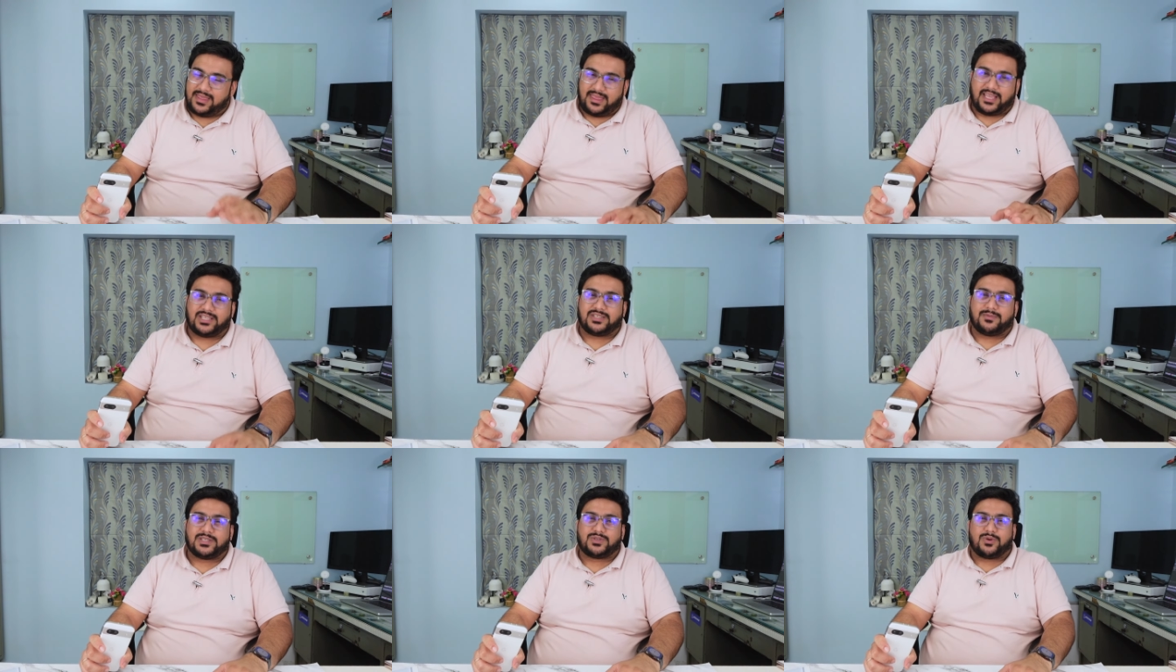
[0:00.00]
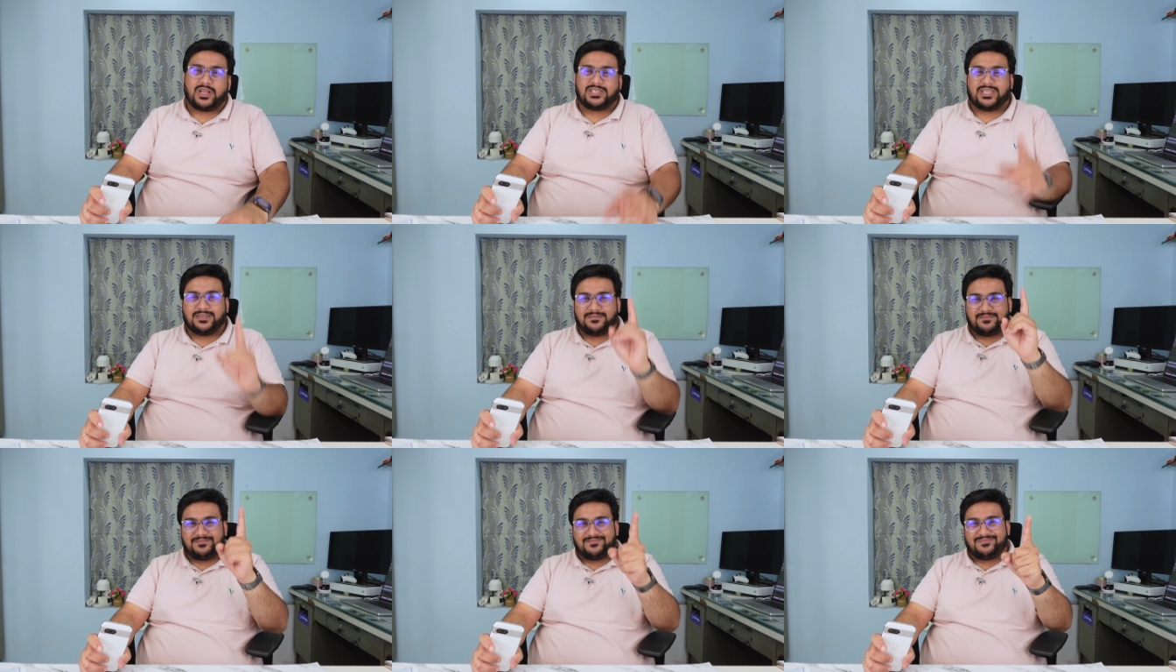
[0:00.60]
Thank you so much for
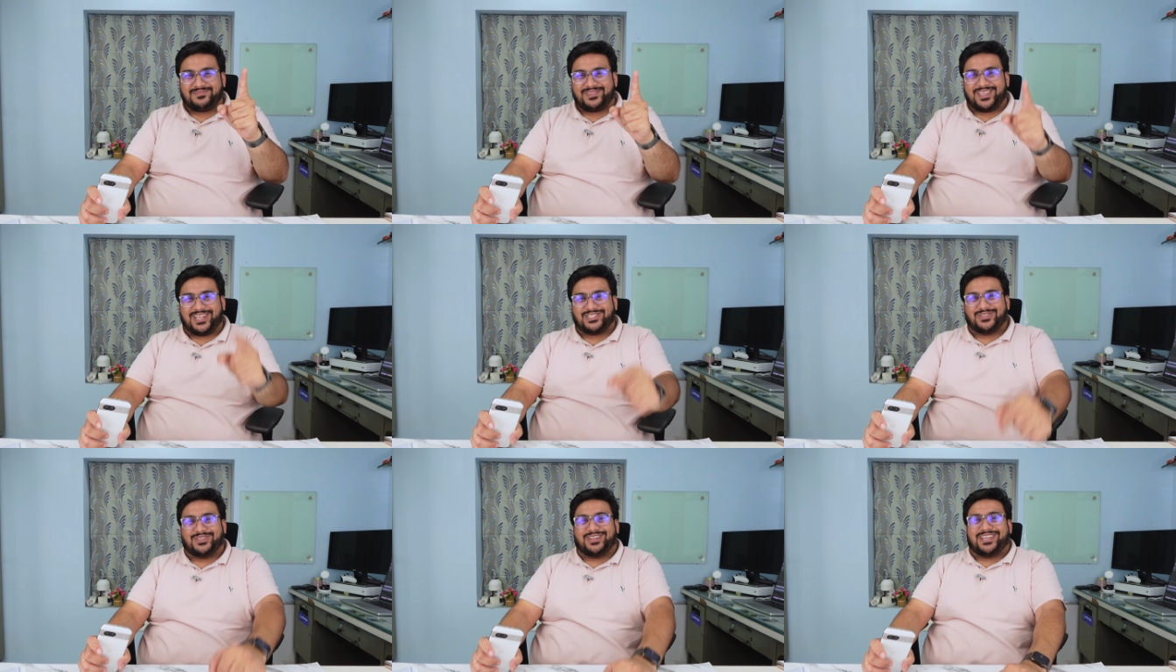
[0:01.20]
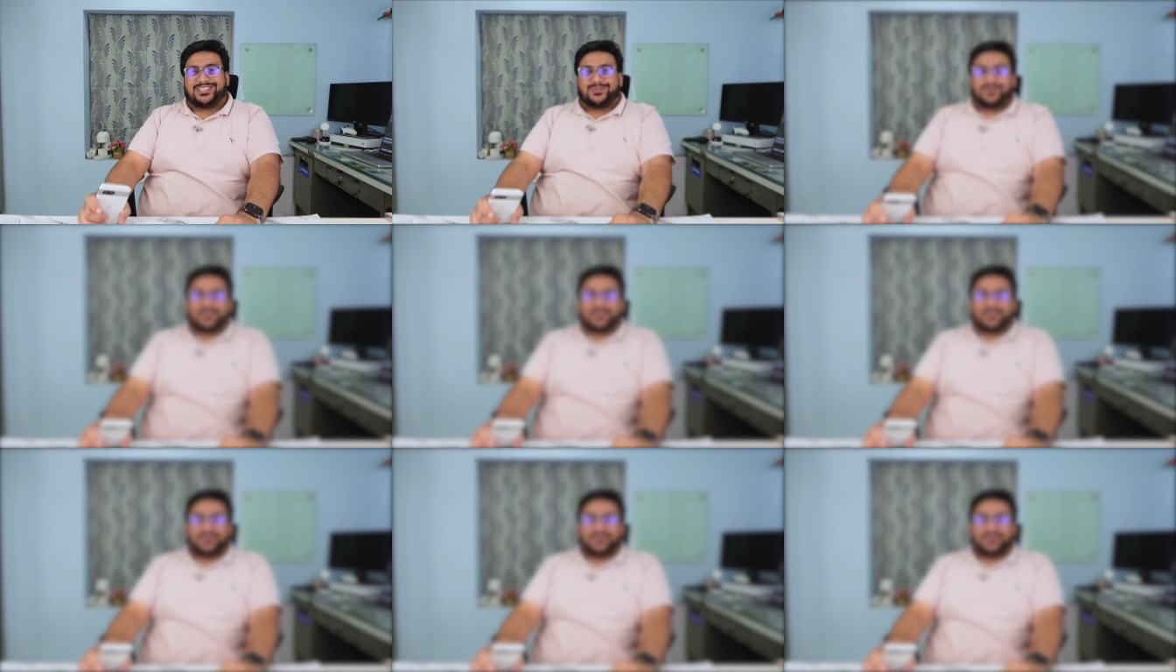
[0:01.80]
watching. Catch you in the next